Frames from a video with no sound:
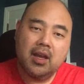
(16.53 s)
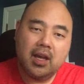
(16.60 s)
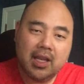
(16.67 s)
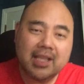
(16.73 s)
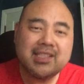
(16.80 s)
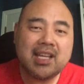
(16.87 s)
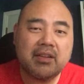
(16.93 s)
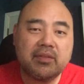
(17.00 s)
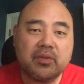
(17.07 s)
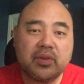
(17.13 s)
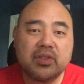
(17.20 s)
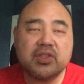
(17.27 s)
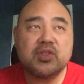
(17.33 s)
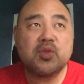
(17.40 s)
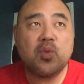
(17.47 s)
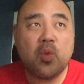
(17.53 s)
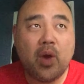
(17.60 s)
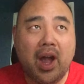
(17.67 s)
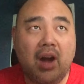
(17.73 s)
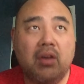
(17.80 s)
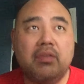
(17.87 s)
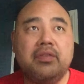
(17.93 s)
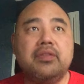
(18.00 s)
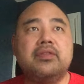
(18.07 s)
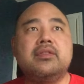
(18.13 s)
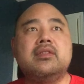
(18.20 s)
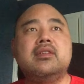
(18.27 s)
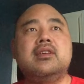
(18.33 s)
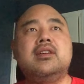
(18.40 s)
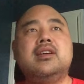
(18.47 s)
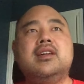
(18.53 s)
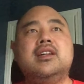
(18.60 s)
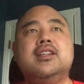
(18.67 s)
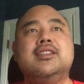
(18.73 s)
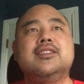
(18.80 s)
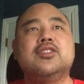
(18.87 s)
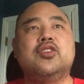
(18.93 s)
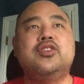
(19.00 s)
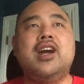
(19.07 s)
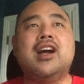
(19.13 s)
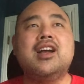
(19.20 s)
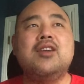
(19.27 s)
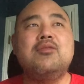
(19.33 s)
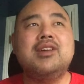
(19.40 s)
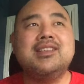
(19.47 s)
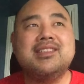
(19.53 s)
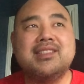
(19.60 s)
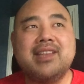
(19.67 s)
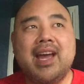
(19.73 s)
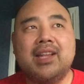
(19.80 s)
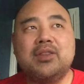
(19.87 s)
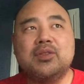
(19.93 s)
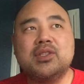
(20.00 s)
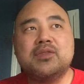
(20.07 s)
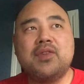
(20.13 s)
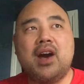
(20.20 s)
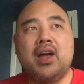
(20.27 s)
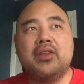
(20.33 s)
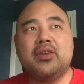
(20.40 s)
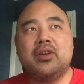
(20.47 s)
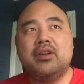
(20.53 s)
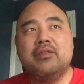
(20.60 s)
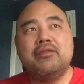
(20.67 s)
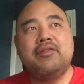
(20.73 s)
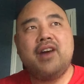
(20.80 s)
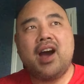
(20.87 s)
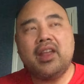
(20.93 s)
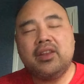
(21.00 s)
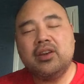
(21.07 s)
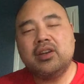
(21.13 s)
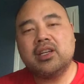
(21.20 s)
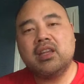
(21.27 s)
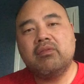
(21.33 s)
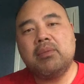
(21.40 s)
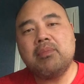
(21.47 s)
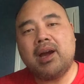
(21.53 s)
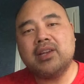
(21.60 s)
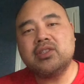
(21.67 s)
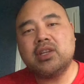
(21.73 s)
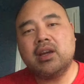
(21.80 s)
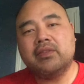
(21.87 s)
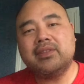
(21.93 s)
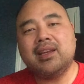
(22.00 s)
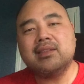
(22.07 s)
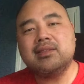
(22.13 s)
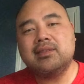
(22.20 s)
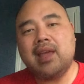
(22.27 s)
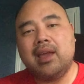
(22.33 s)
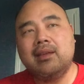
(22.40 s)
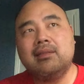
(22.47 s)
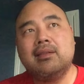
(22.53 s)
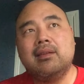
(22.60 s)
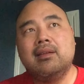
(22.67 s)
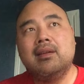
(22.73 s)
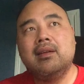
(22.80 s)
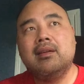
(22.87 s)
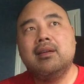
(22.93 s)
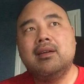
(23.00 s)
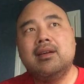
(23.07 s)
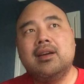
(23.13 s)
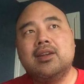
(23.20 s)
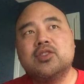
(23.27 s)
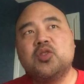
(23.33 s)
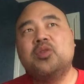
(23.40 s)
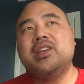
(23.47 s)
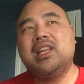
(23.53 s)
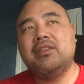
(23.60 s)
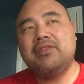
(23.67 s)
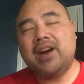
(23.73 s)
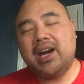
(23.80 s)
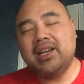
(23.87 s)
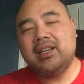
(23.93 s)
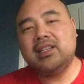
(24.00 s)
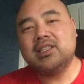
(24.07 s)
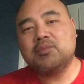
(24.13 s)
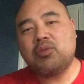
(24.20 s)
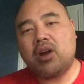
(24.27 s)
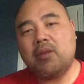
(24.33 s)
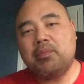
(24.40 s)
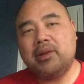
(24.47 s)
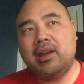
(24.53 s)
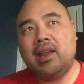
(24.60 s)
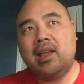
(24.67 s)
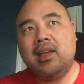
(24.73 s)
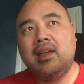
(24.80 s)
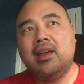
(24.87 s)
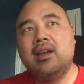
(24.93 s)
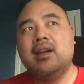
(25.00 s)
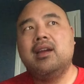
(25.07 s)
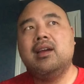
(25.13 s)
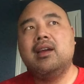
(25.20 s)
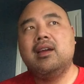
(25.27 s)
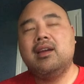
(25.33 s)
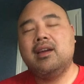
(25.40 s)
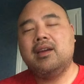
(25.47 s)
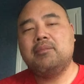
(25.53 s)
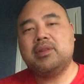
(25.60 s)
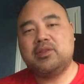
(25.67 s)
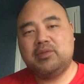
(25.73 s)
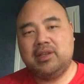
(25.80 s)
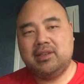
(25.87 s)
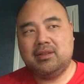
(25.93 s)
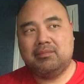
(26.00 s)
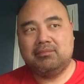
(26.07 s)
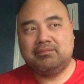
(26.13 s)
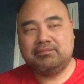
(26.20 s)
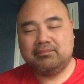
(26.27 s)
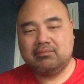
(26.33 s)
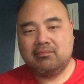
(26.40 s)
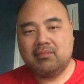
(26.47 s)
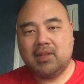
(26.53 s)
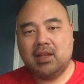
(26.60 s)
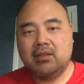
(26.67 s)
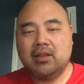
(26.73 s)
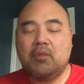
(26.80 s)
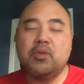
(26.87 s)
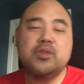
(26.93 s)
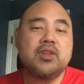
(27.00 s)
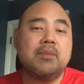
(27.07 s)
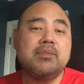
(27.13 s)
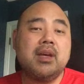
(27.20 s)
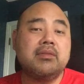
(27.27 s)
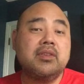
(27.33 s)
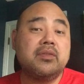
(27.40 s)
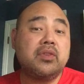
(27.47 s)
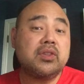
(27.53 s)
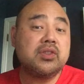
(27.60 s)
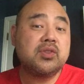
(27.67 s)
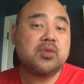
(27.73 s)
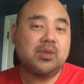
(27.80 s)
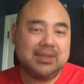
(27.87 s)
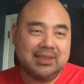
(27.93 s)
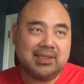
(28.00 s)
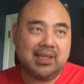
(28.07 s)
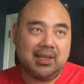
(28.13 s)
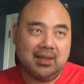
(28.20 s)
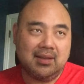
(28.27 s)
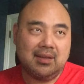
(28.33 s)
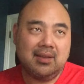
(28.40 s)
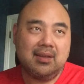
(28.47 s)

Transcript: Let's start in verse 12. The younger one said to his father, "Father, give me my share of the estate." So he divided his property between them. And we jump down to verse 20.